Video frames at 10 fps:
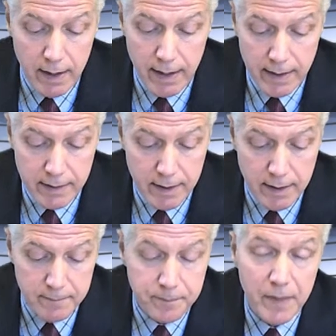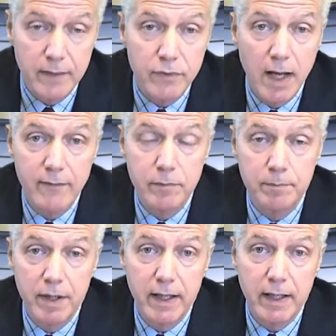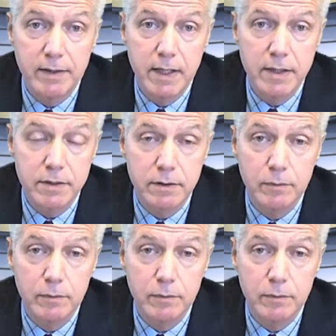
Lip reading: And if you haven't been paying attention